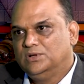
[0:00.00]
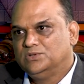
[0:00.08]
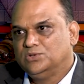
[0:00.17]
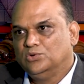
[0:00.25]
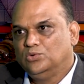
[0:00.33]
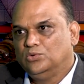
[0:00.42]

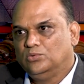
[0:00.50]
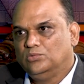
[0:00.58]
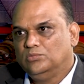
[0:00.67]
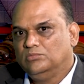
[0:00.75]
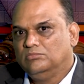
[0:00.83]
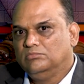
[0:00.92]
So
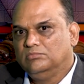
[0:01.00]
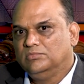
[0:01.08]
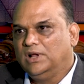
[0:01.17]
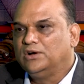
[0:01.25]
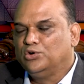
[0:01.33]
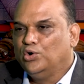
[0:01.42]

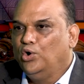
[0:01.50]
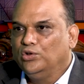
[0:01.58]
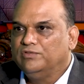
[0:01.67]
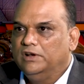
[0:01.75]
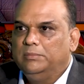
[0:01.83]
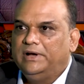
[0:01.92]
that
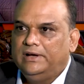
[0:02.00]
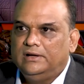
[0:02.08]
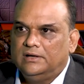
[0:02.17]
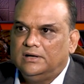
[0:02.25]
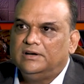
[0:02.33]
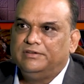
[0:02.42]
growth will be
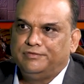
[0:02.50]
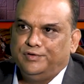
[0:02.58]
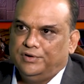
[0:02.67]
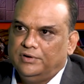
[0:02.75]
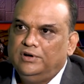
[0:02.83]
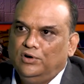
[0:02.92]

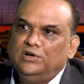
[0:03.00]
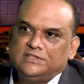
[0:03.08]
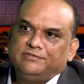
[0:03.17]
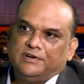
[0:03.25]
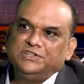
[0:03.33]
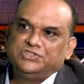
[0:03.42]
different. It's
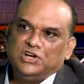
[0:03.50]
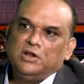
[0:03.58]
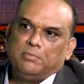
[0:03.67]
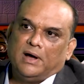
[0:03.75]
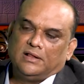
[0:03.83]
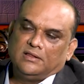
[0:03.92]
a functional
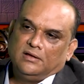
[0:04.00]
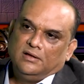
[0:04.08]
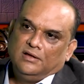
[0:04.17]
path.